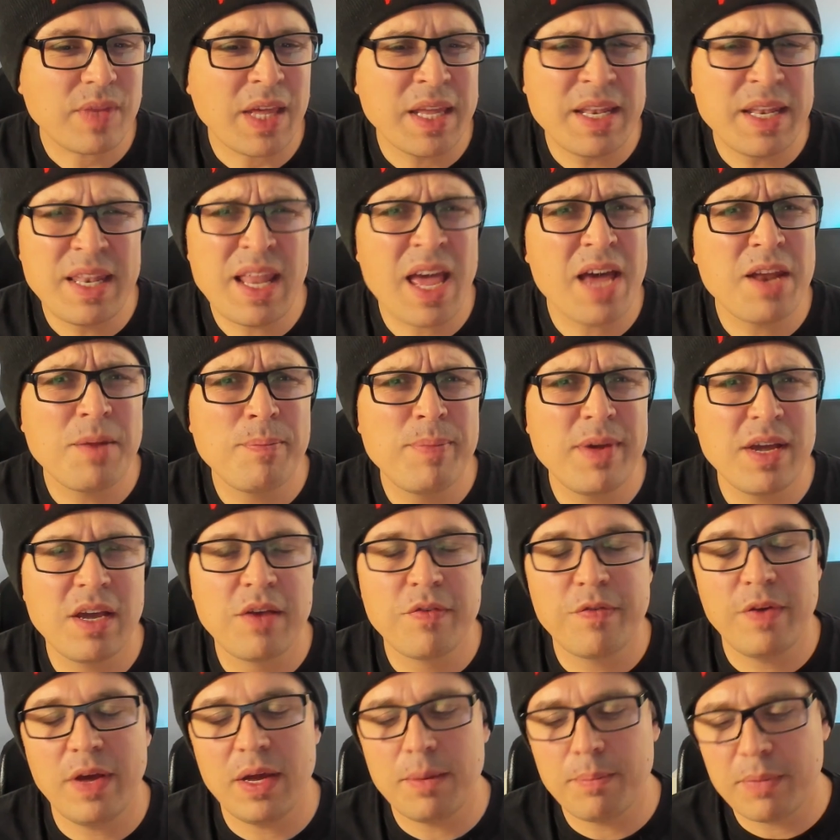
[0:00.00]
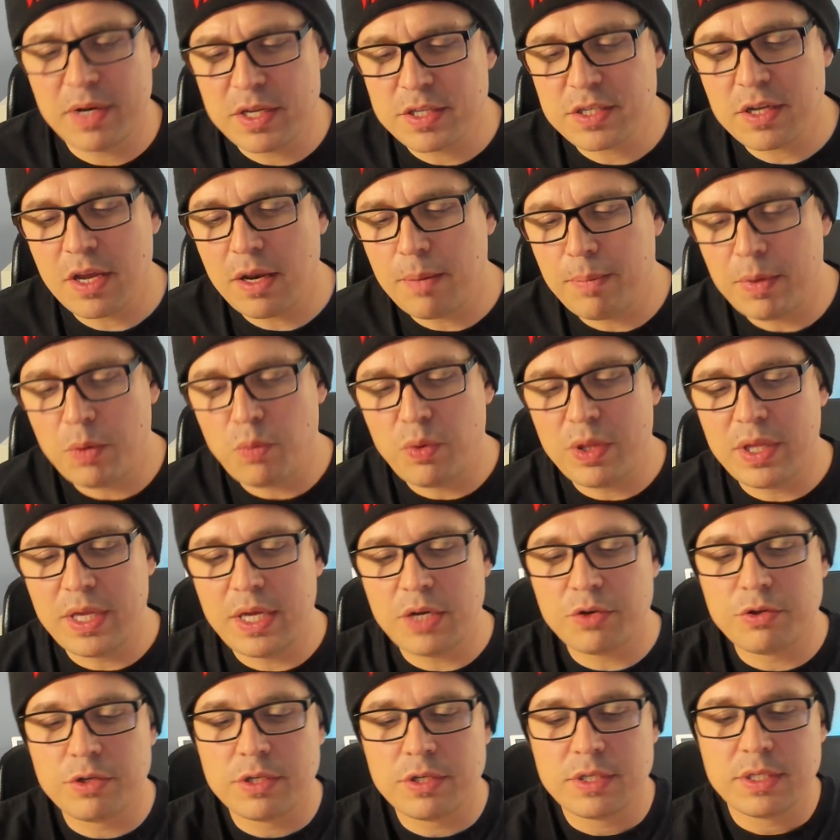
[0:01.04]
not a big fan, but it's going to be really
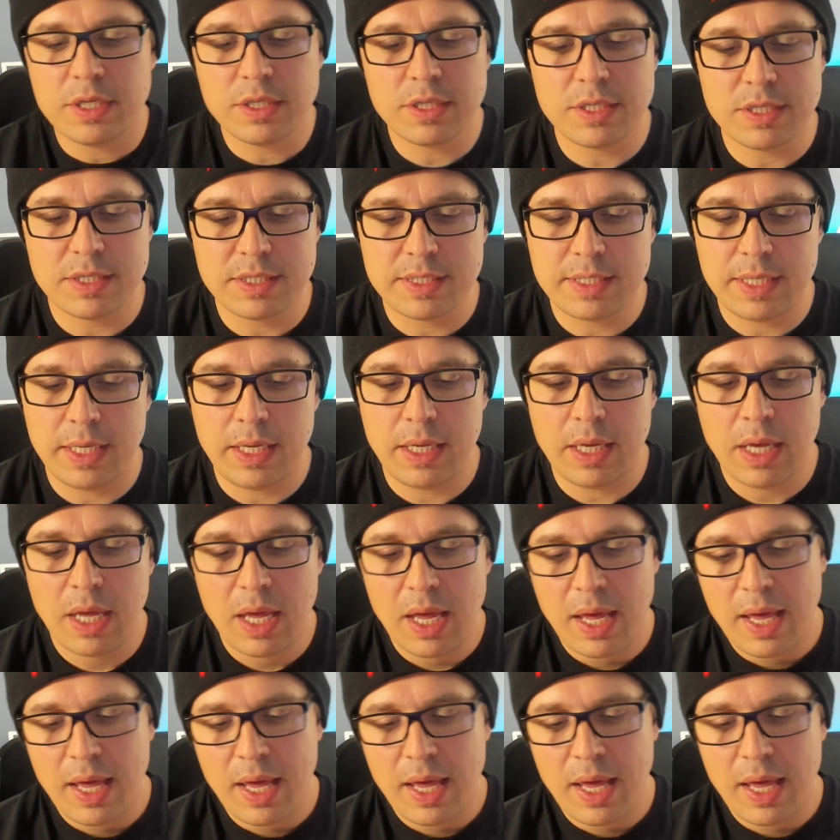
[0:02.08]
interesting to see.